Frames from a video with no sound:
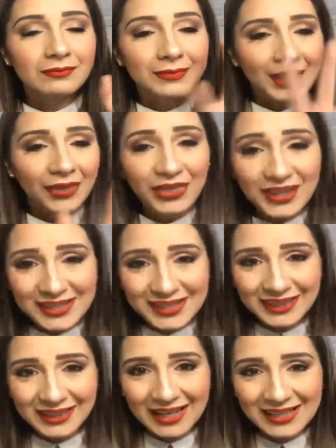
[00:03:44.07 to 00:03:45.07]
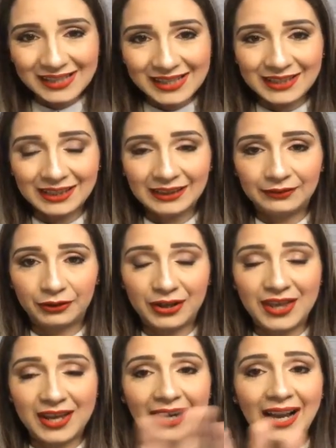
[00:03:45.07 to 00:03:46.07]
this lesson delivery
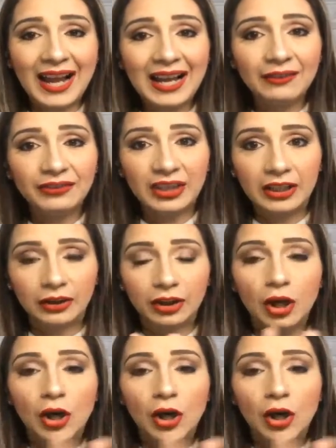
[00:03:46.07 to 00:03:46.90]
that I have here,